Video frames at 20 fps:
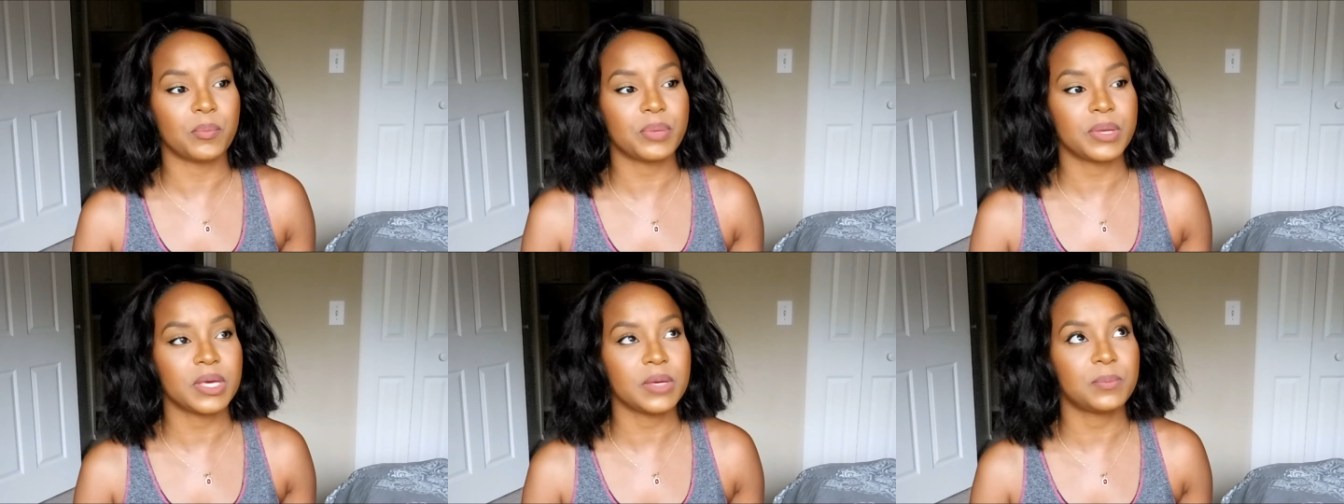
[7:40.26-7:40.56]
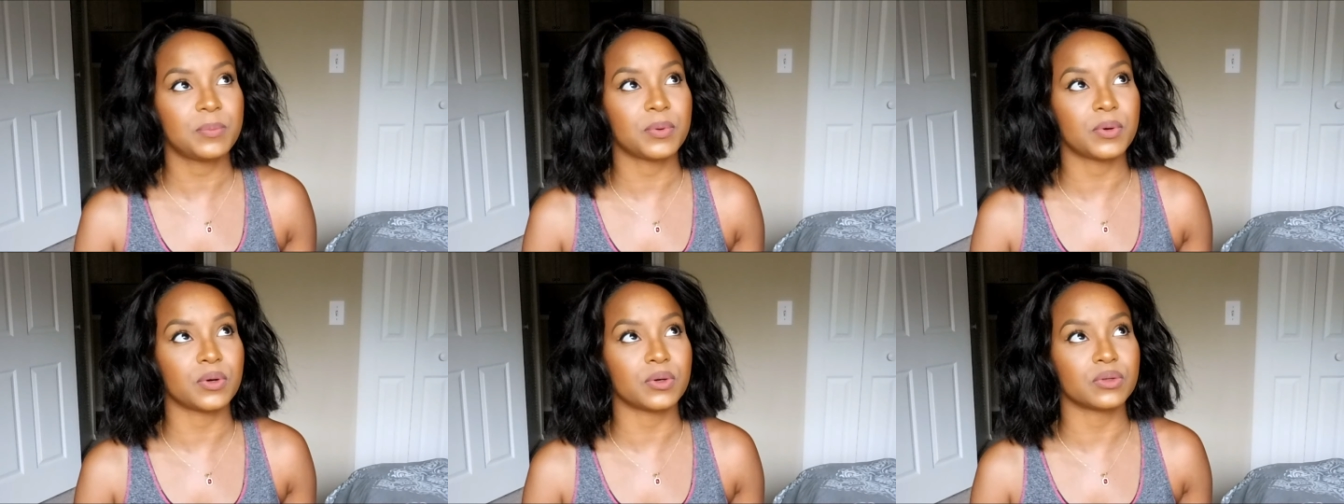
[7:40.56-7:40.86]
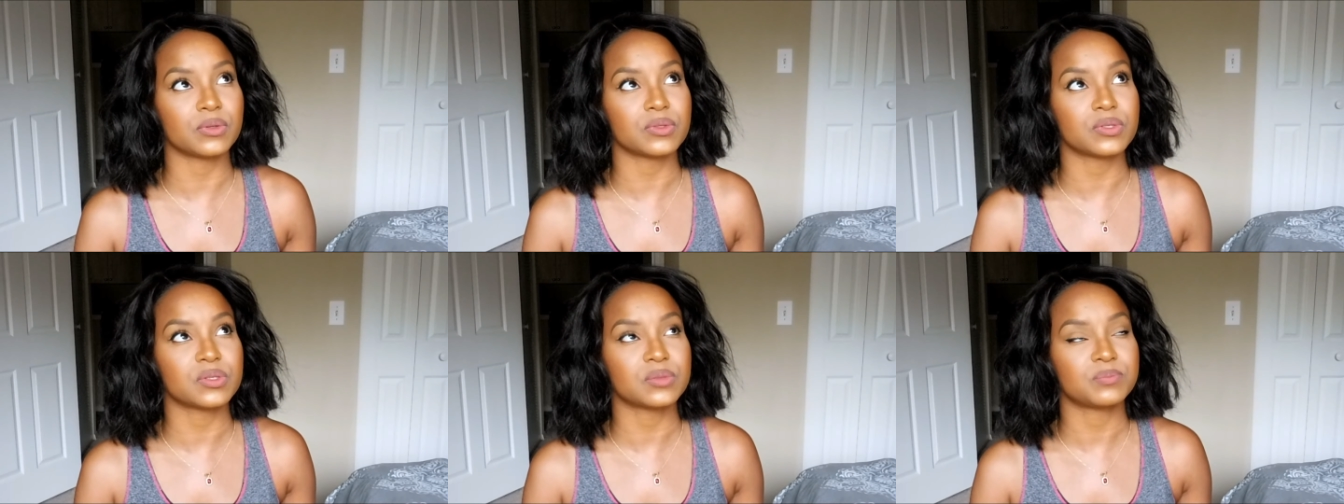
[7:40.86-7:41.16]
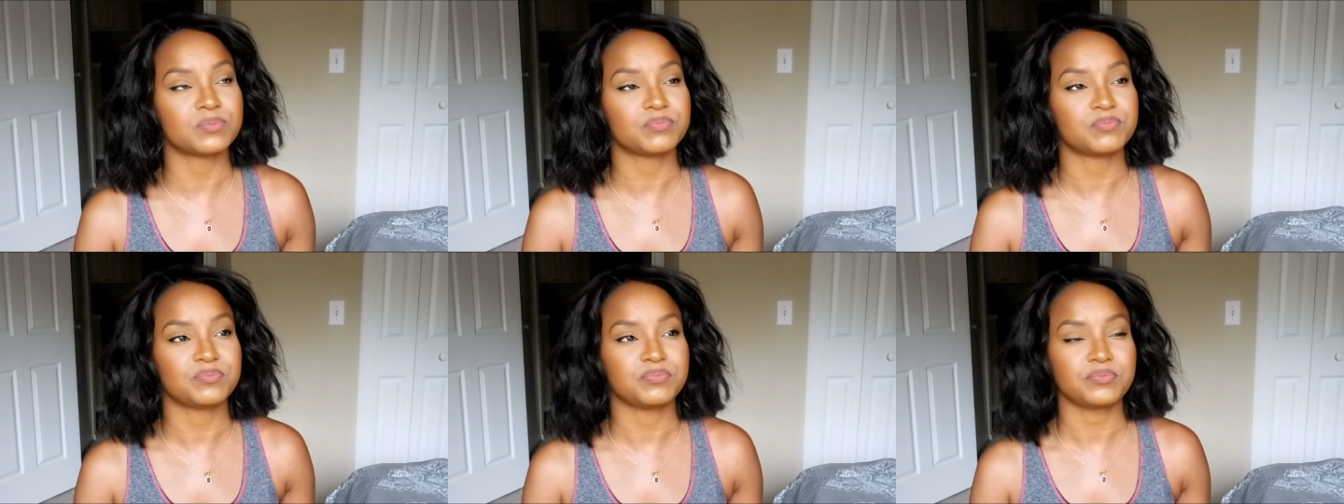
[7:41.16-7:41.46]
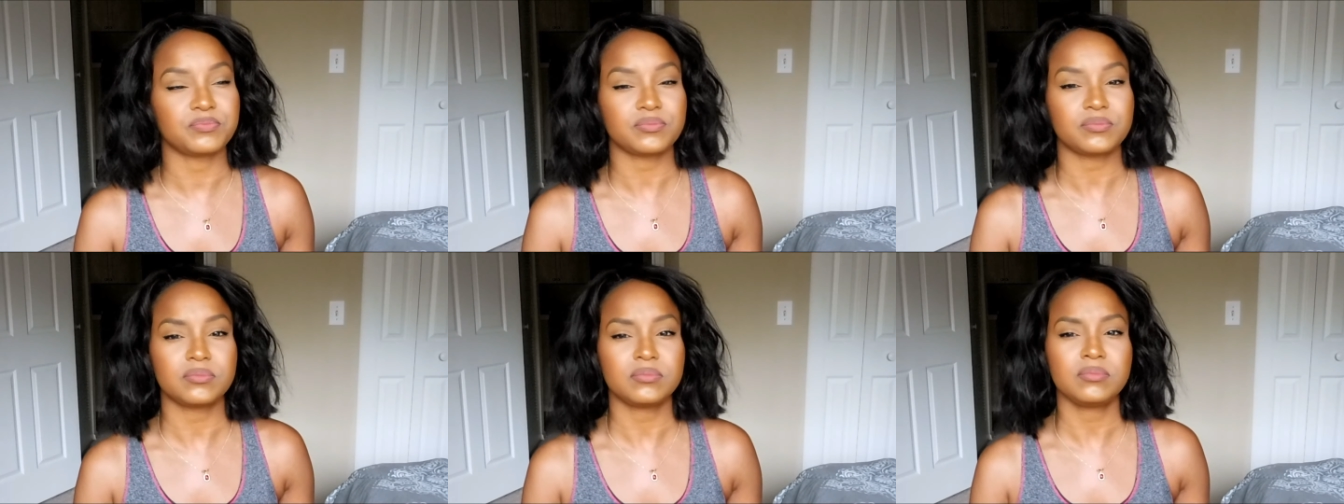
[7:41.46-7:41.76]
people's
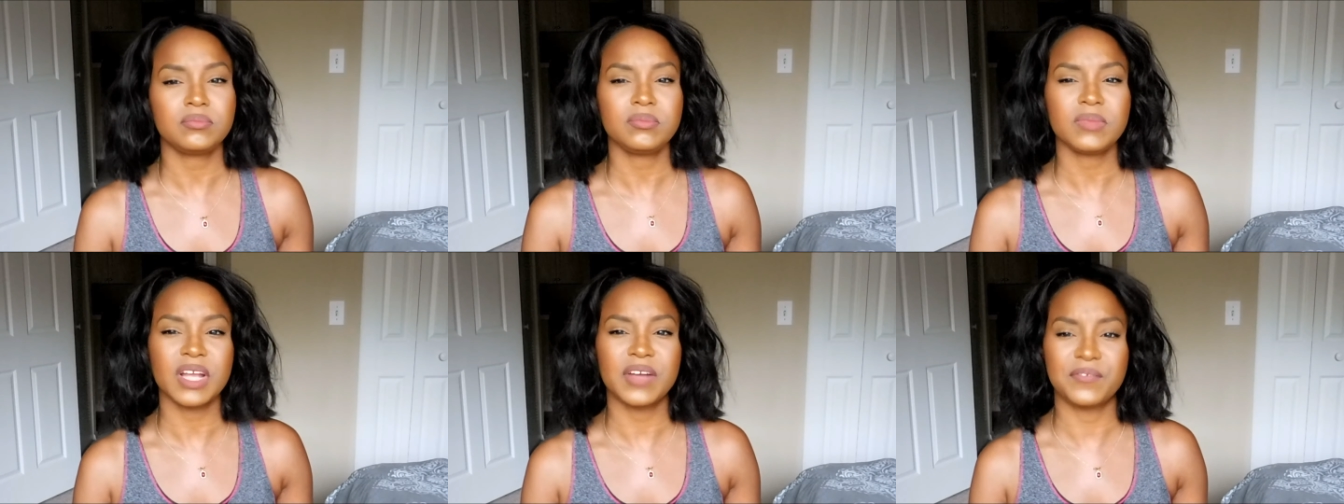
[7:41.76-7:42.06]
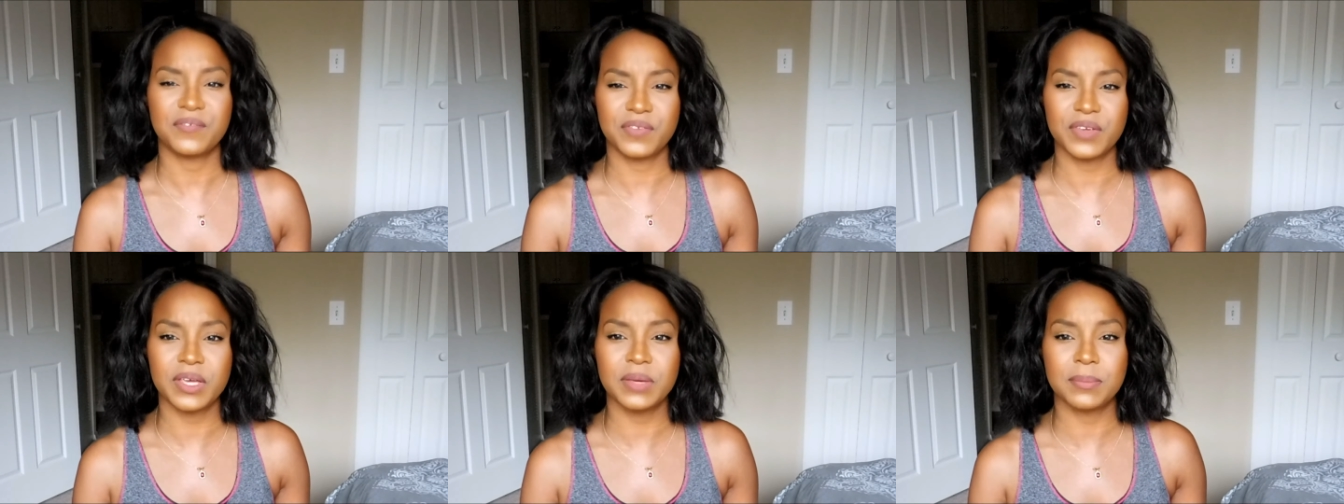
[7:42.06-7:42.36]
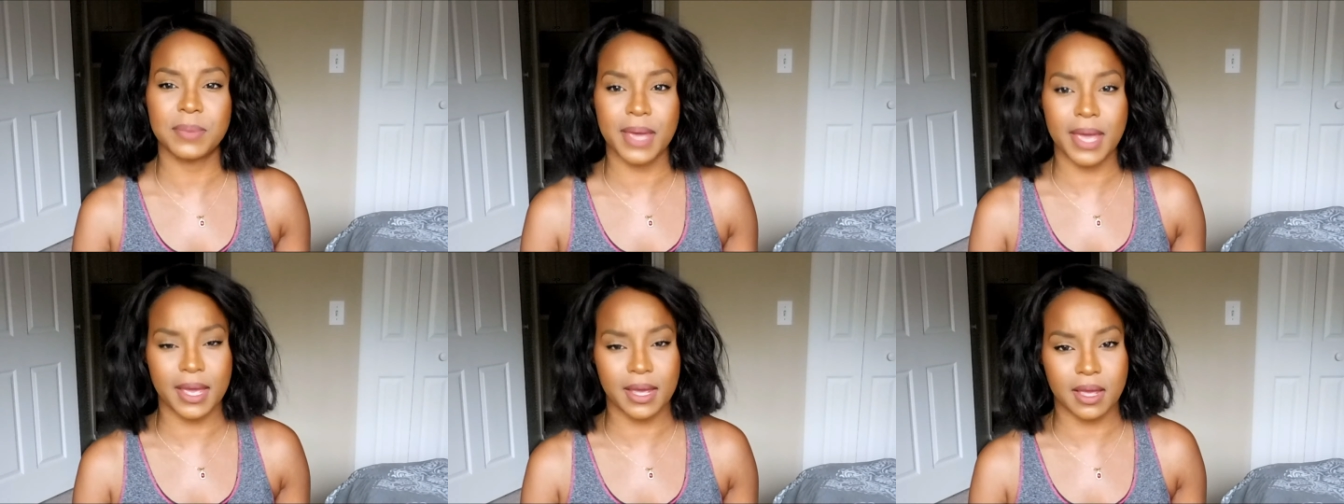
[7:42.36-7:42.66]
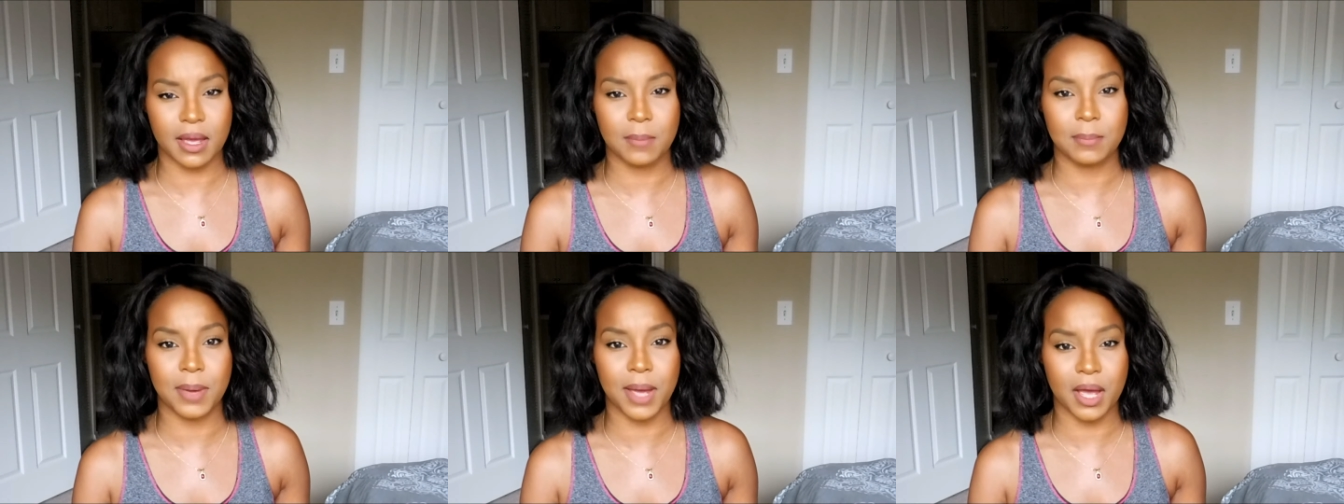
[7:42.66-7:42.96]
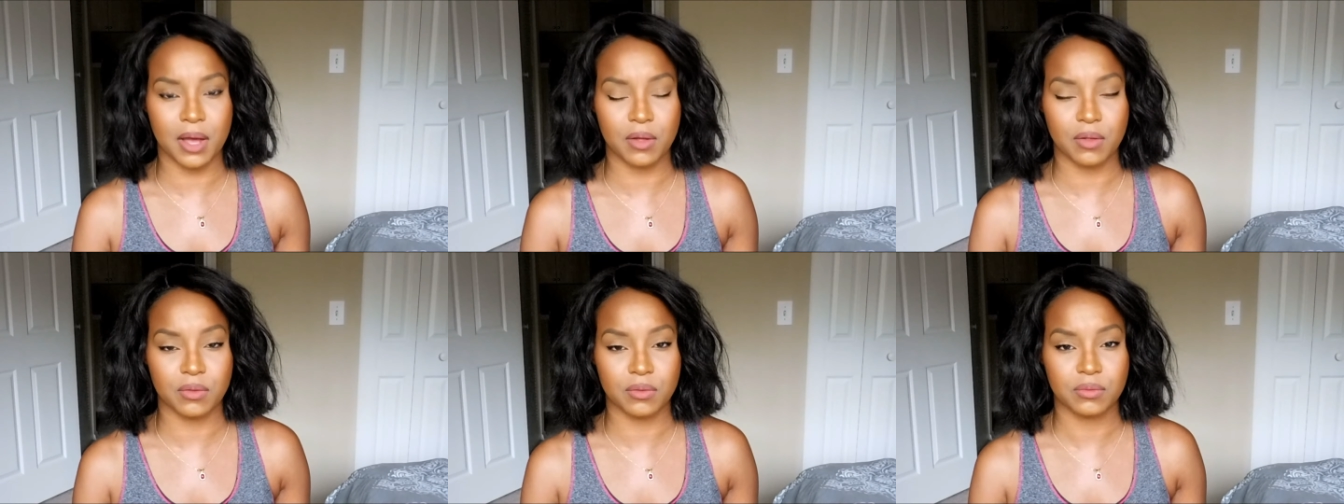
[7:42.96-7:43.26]
feedback
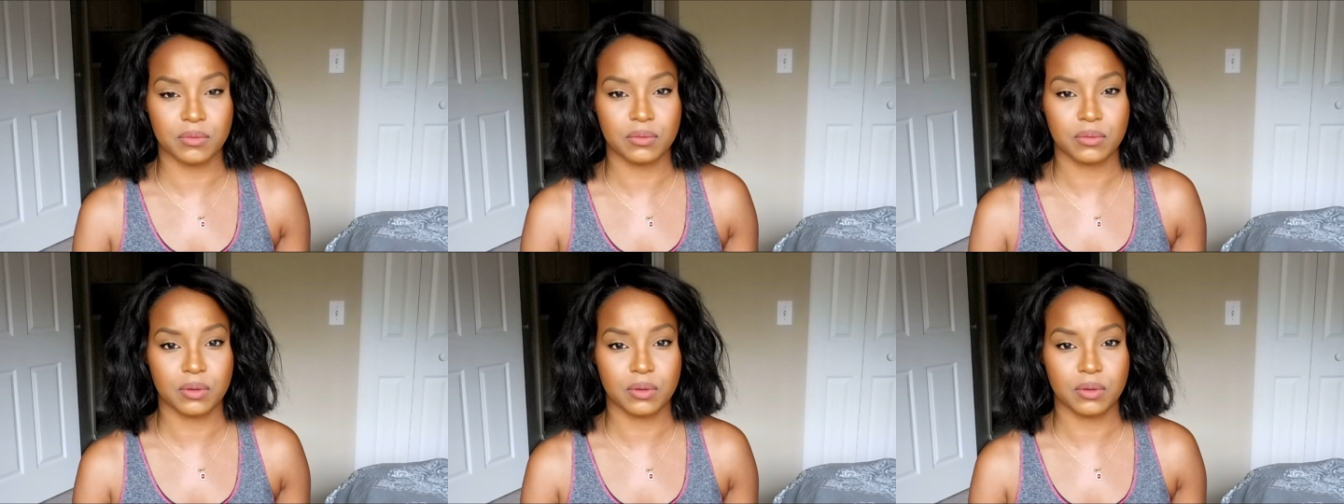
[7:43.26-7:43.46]
about